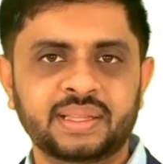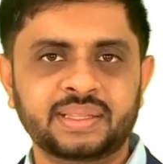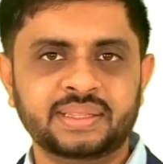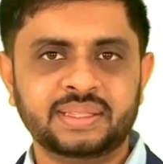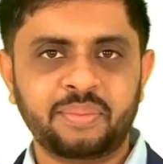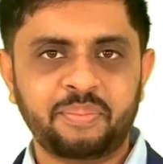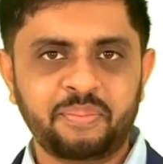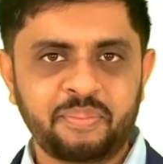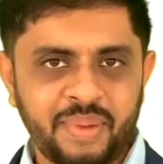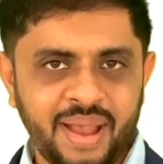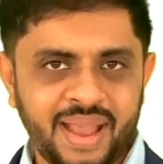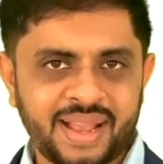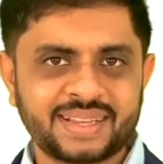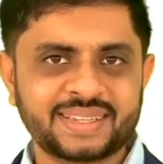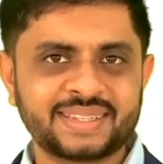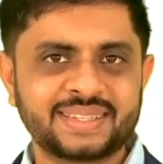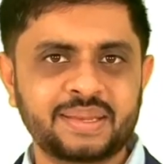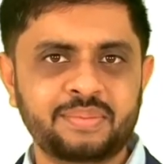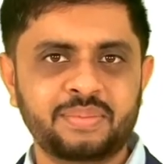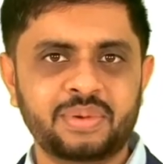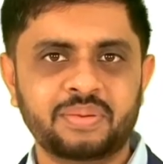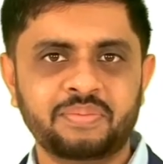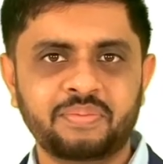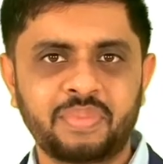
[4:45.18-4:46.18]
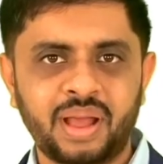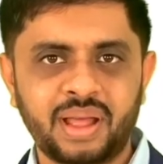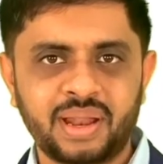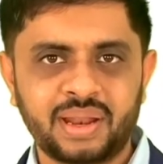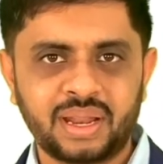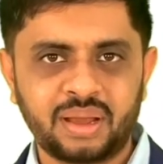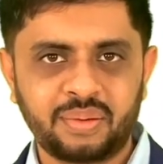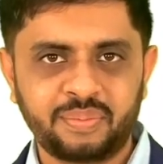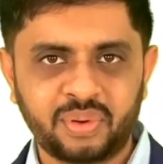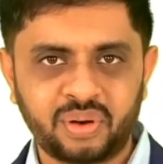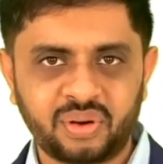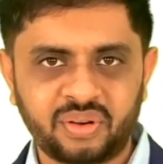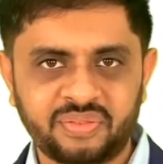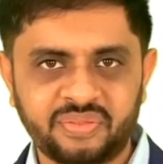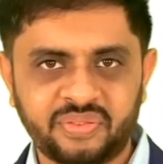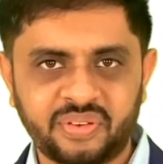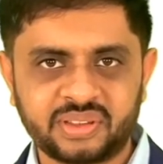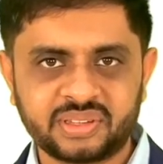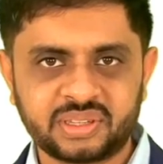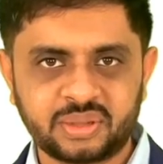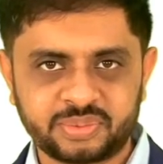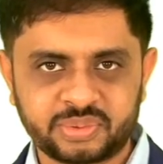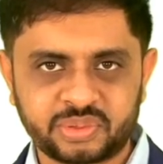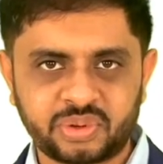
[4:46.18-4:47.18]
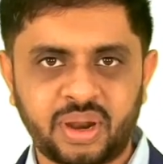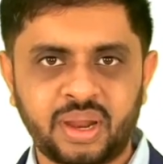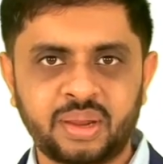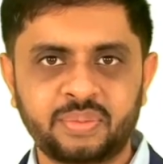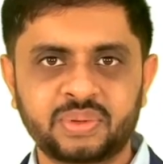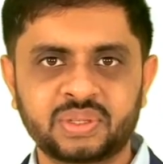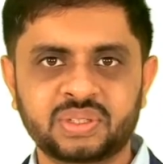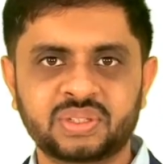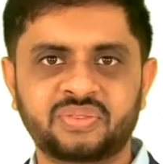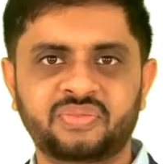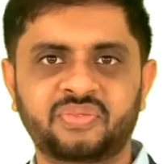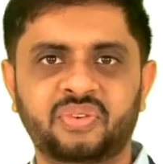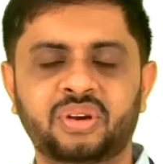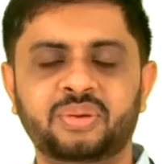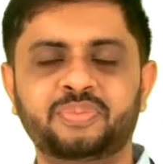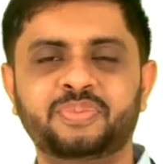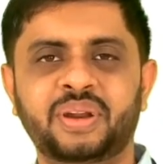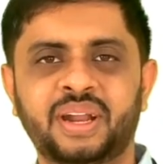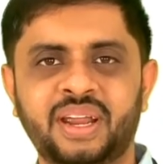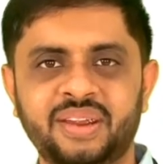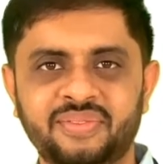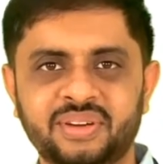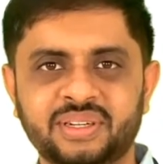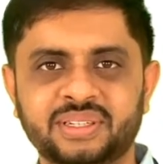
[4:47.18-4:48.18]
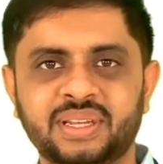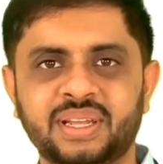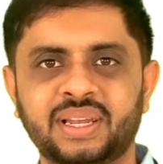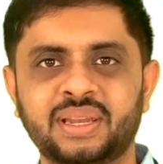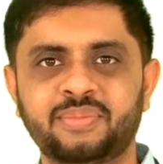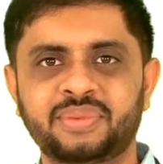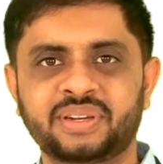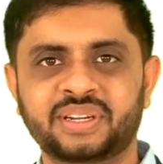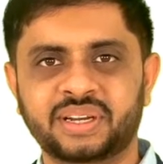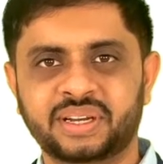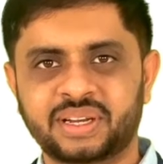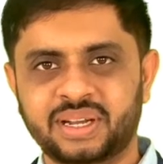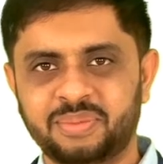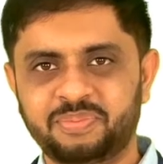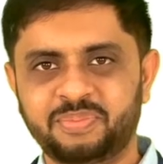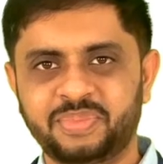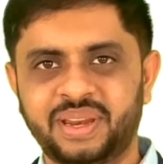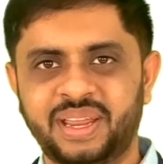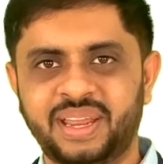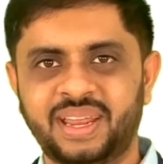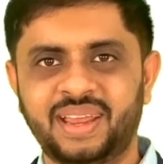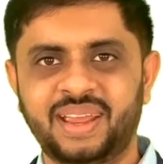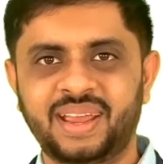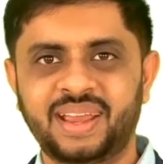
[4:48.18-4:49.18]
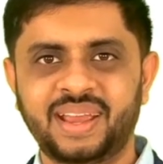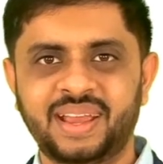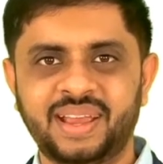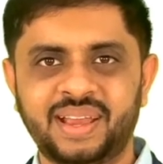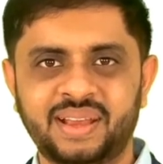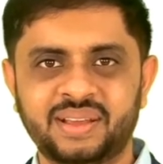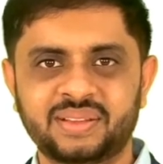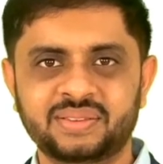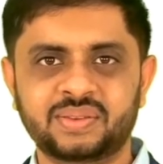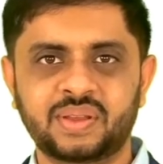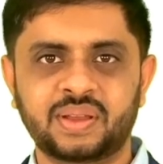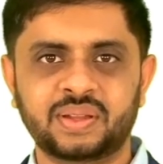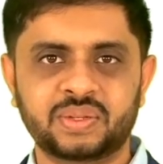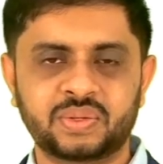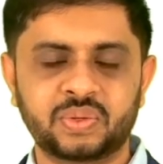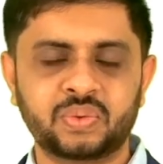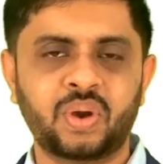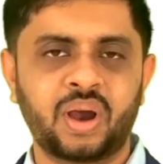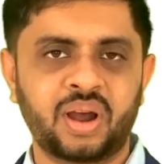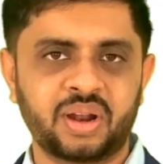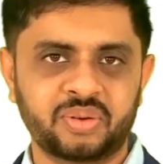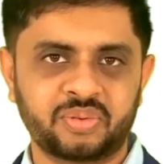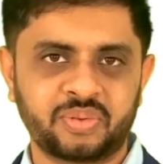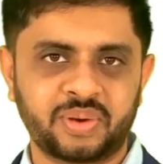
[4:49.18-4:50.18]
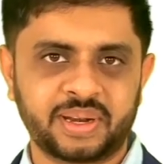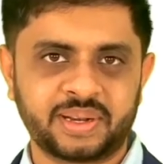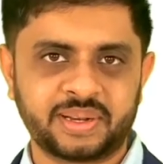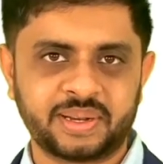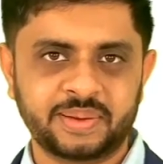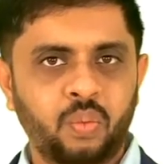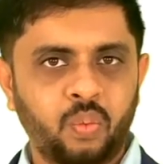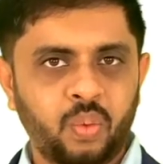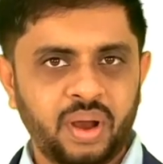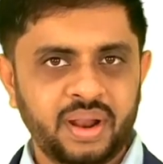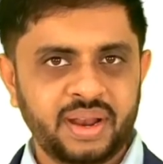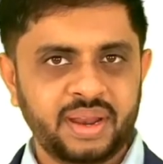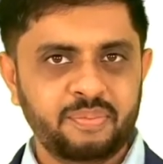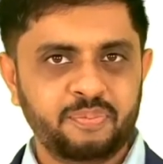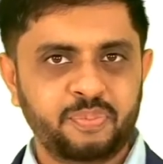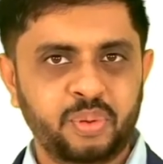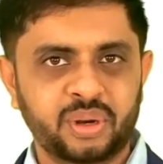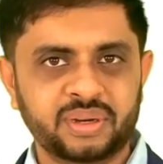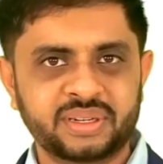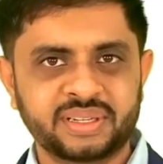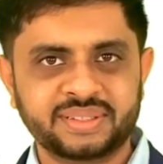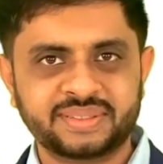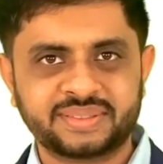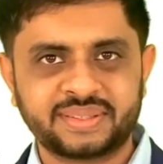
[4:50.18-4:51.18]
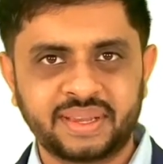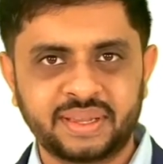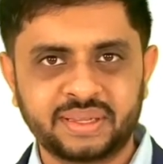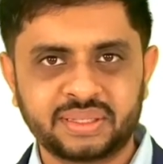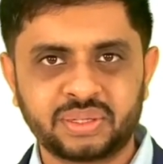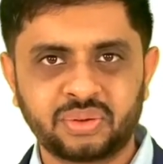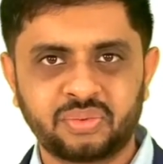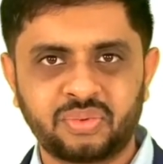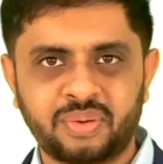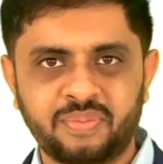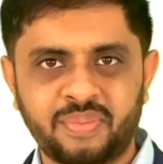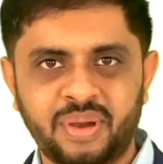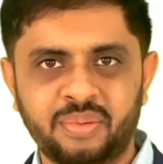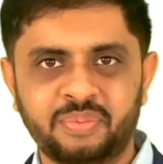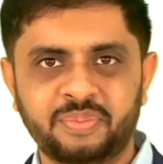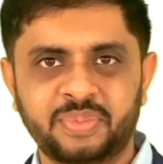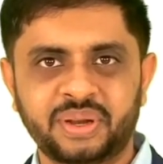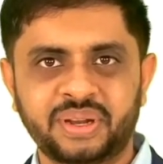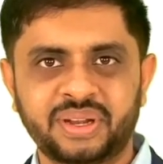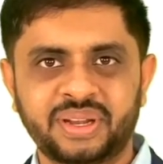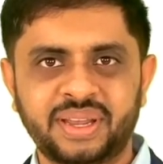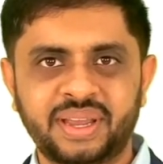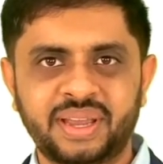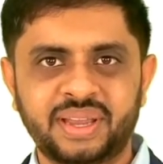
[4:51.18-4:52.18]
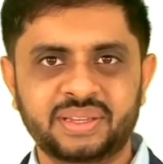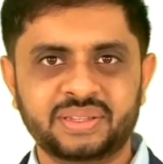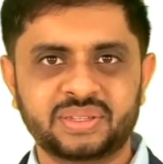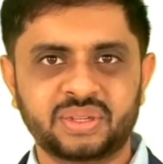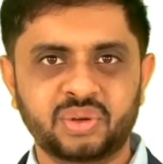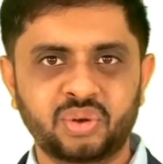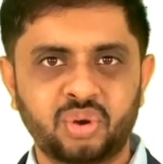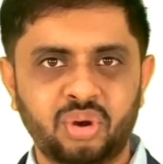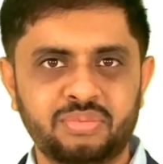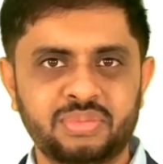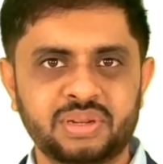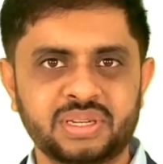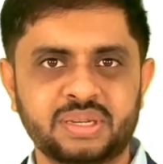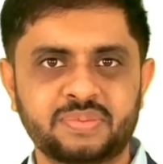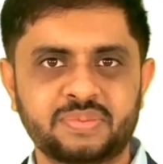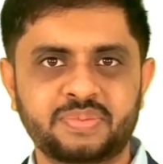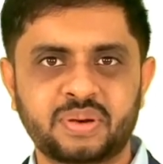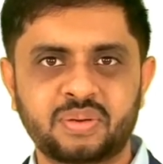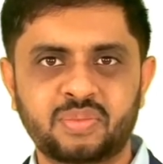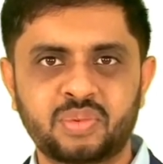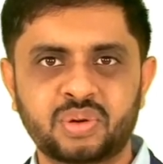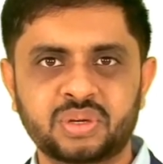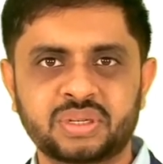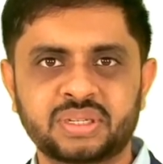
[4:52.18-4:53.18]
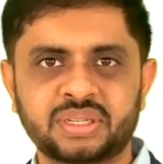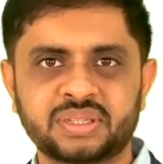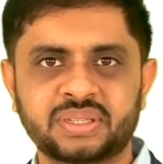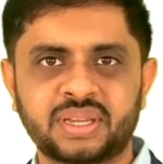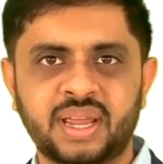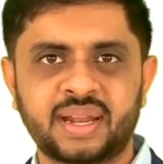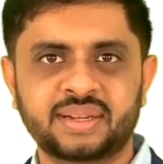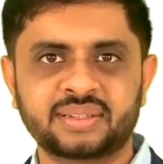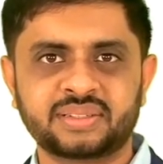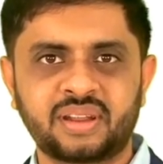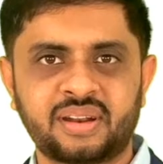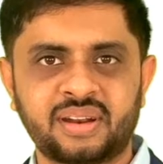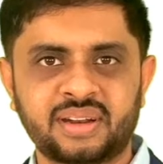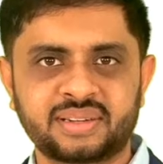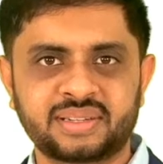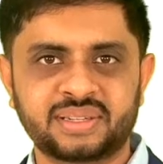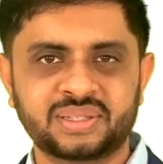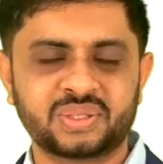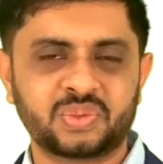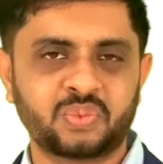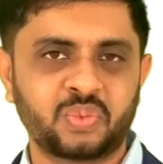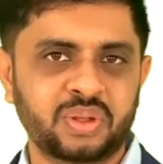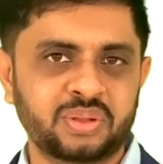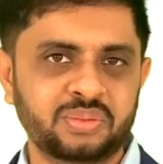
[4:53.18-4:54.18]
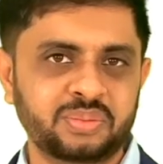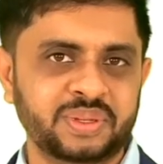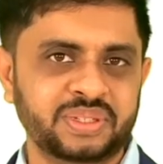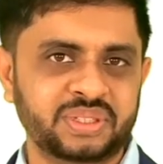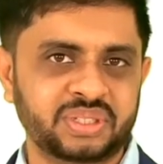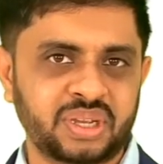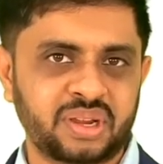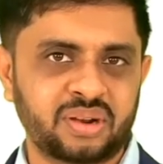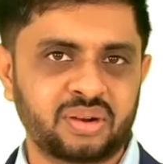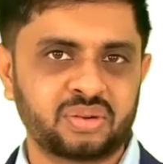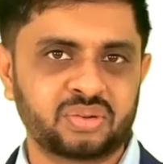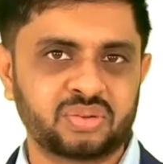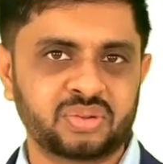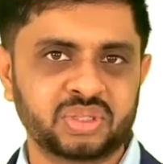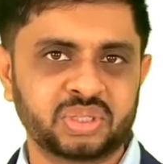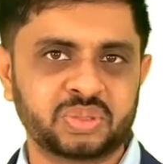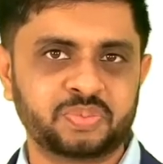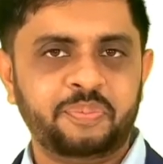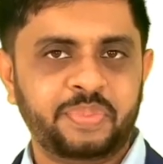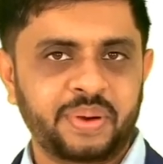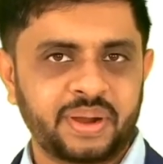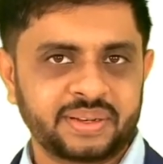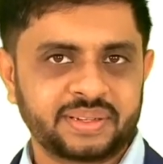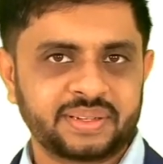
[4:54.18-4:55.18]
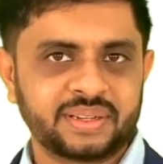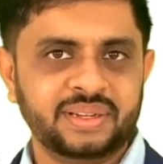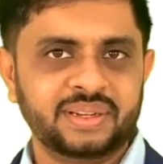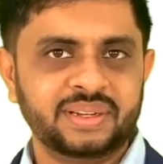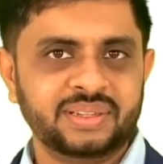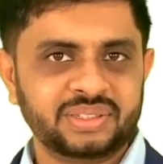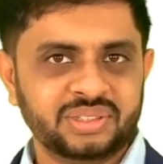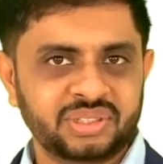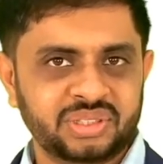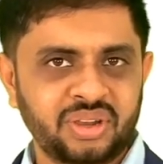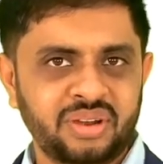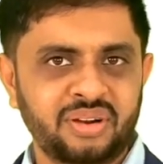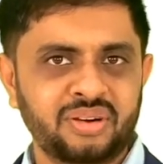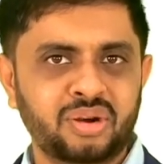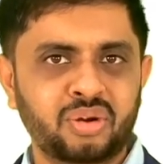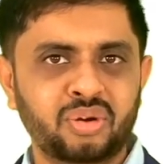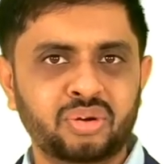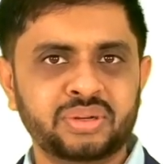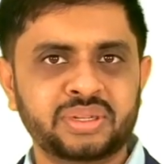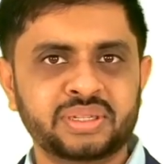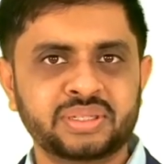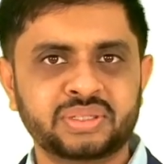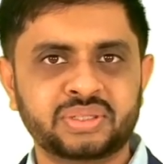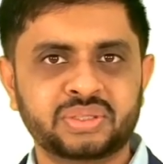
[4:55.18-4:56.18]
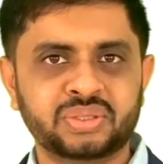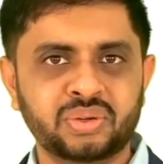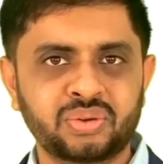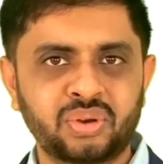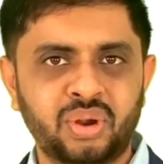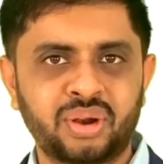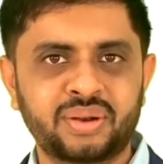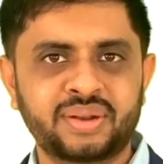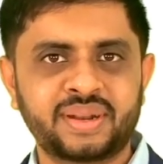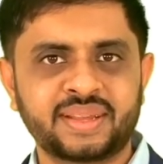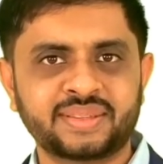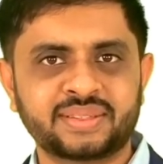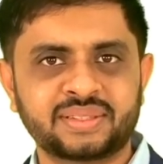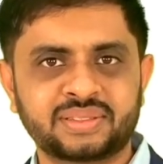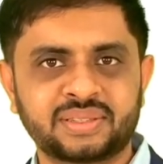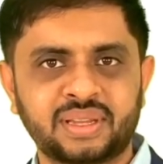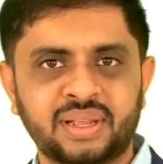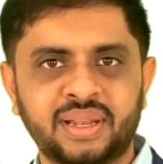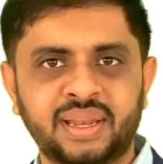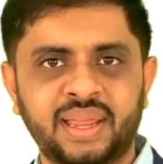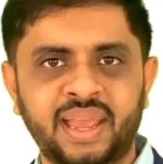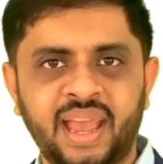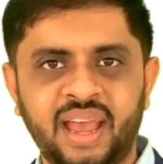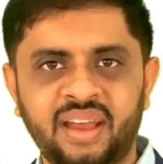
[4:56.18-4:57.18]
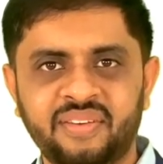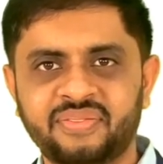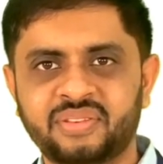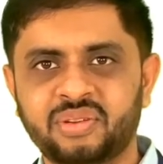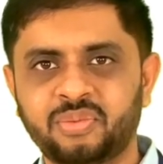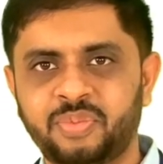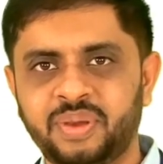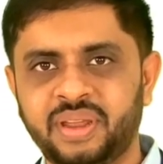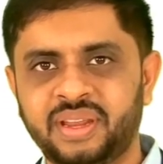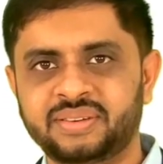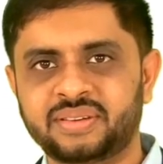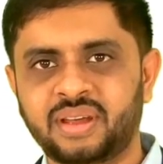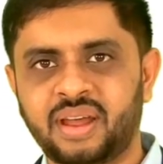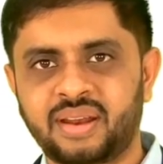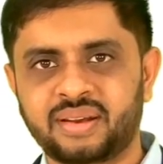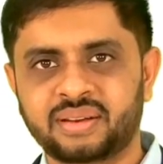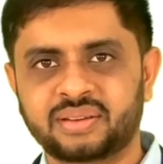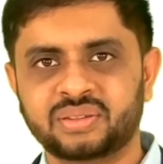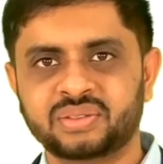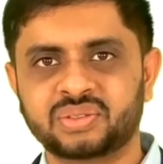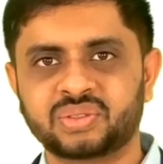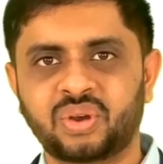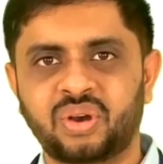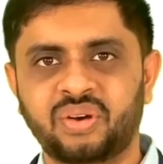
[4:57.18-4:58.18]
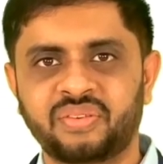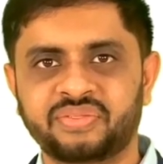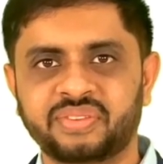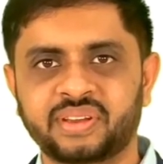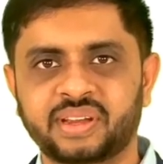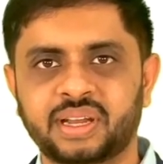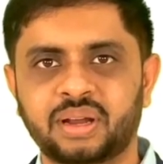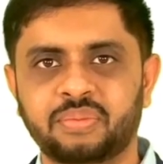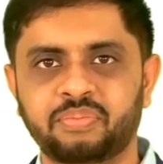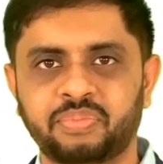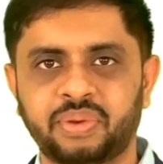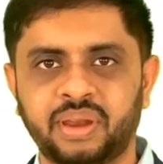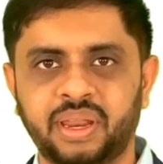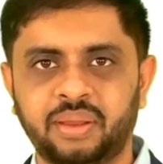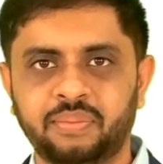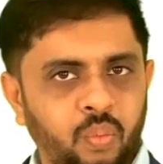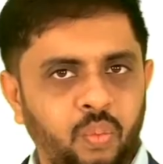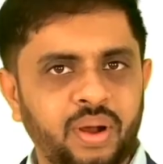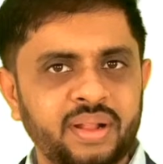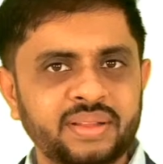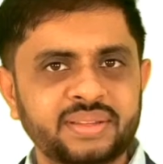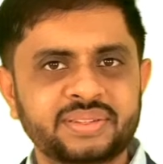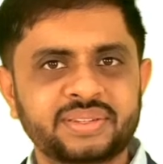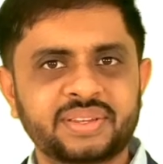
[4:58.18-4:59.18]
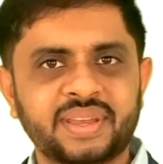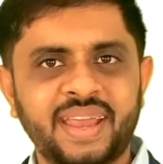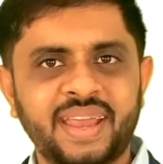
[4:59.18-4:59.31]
The maximum number of subscribers for a private limited company is 200. One important thing to remember is normally promoters and directors will be shareholders, but shareholders do not necessarily have to be directors of the company. Once